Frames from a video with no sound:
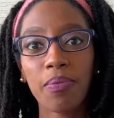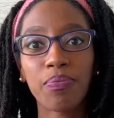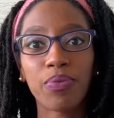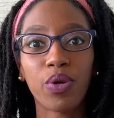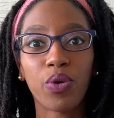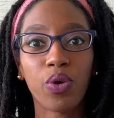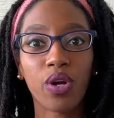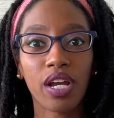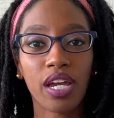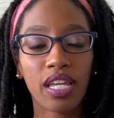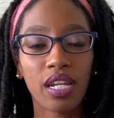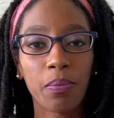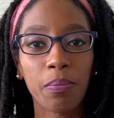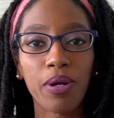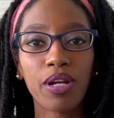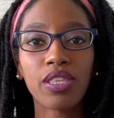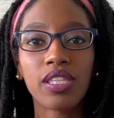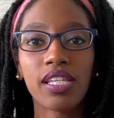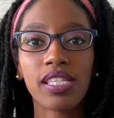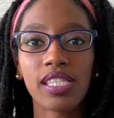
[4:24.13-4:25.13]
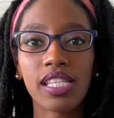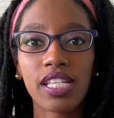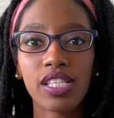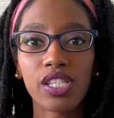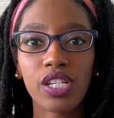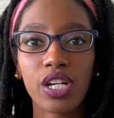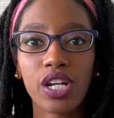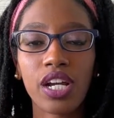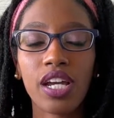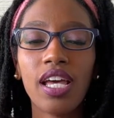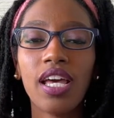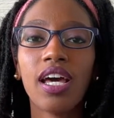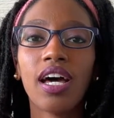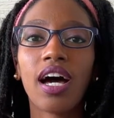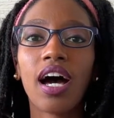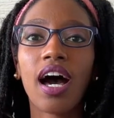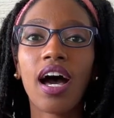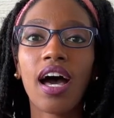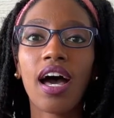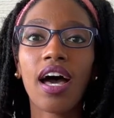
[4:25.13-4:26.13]
or in a birthing center,
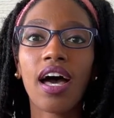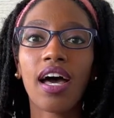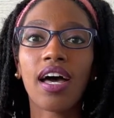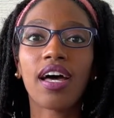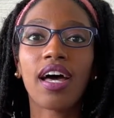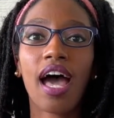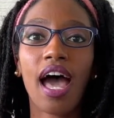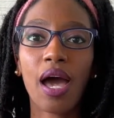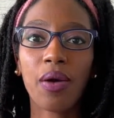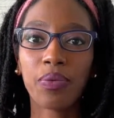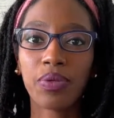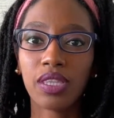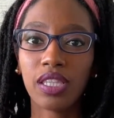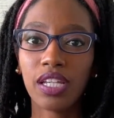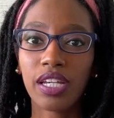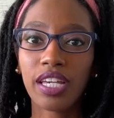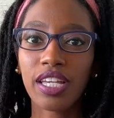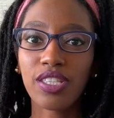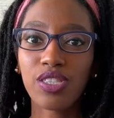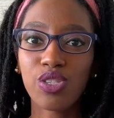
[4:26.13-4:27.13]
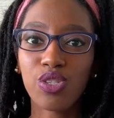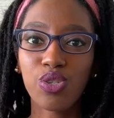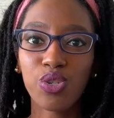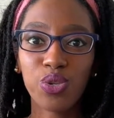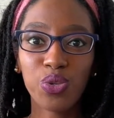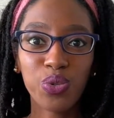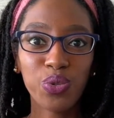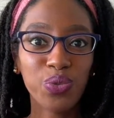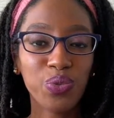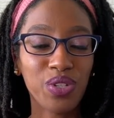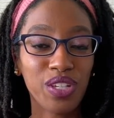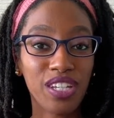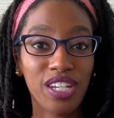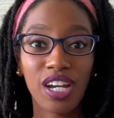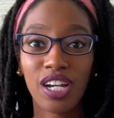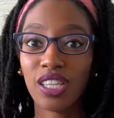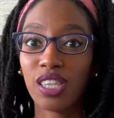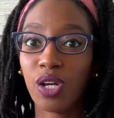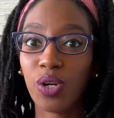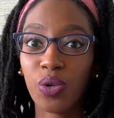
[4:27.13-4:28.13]
I would look into
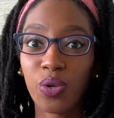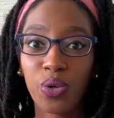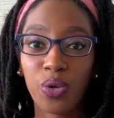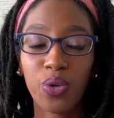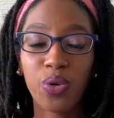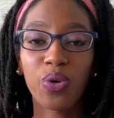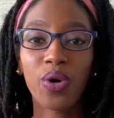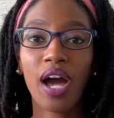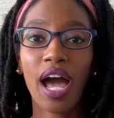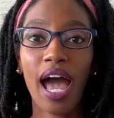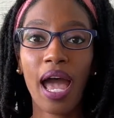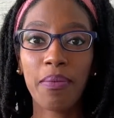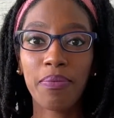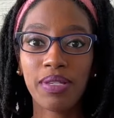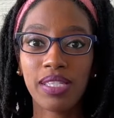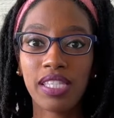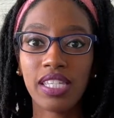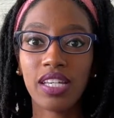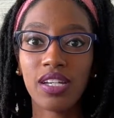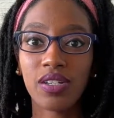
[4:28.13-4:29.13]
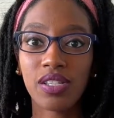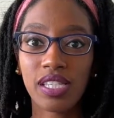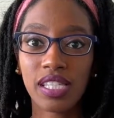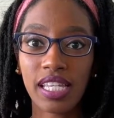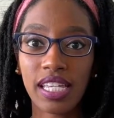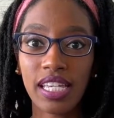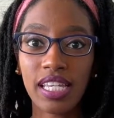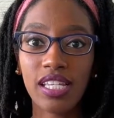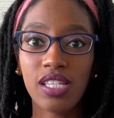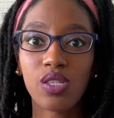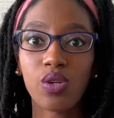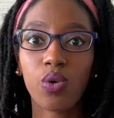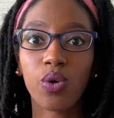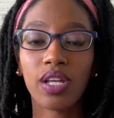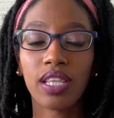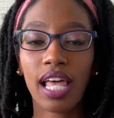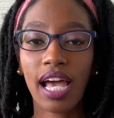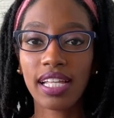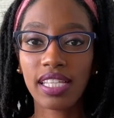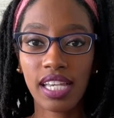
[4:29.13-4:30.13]
your local IBCLCs or
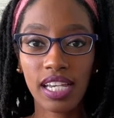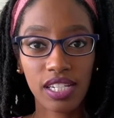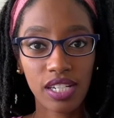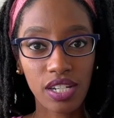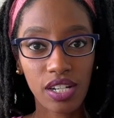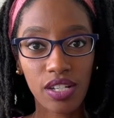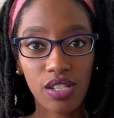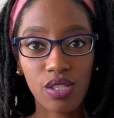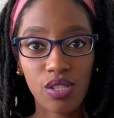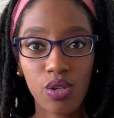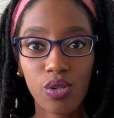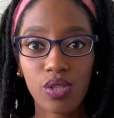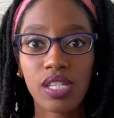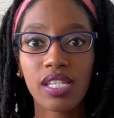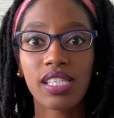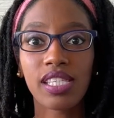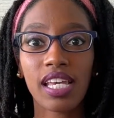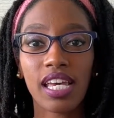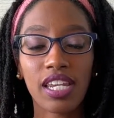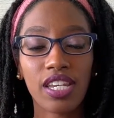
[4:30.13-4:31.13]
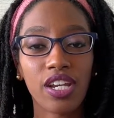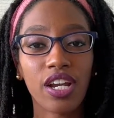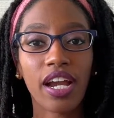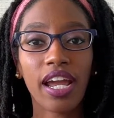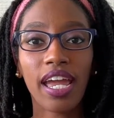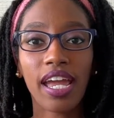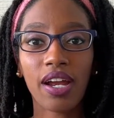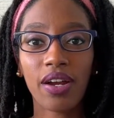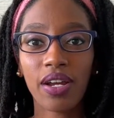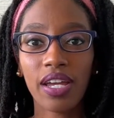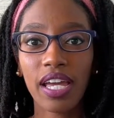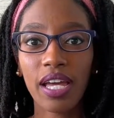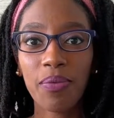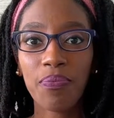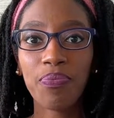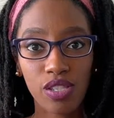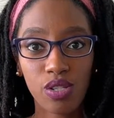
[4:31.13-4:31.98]
lactation consultants in your area,